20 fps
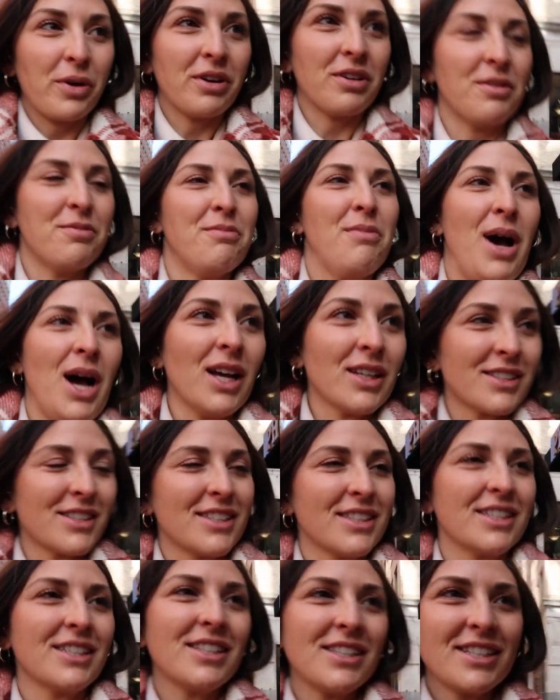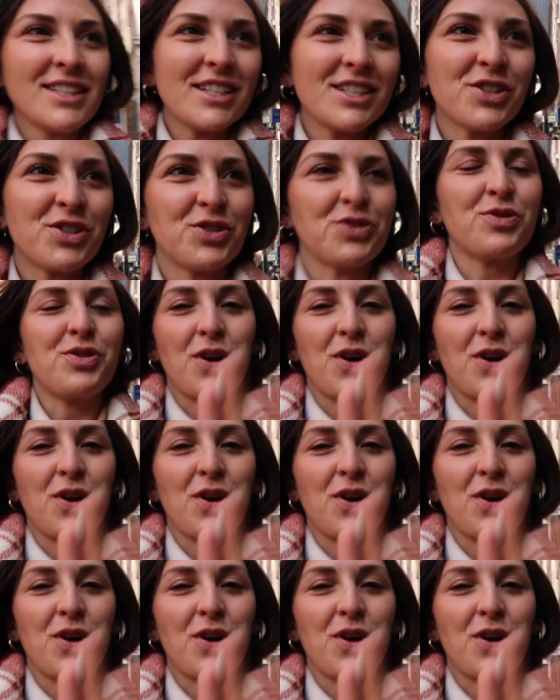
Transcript: we are in Boston to